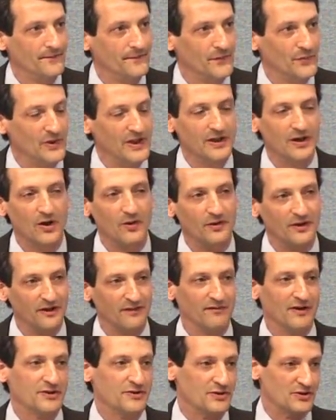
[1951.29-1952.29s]
We know the
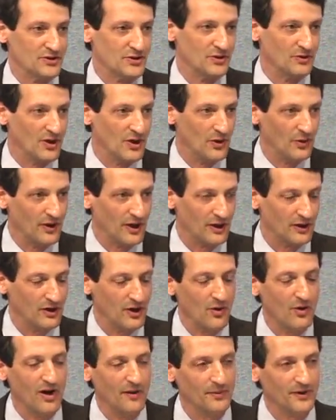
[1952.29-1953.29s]
investors who own our
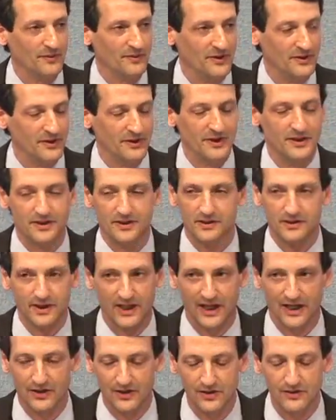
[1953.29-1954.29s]
co-op communities
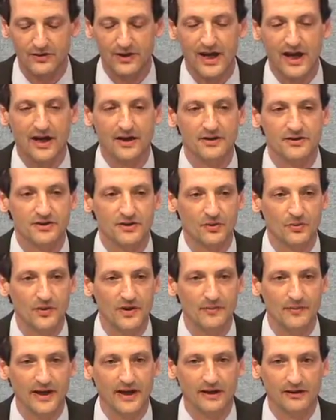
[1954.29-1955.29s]
can't do that, so we
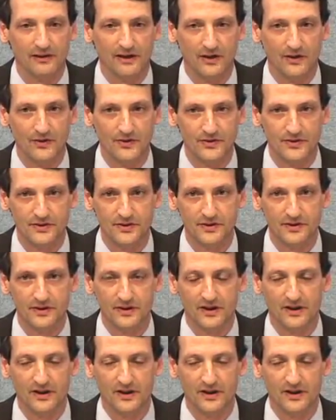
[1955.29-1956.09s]
make loans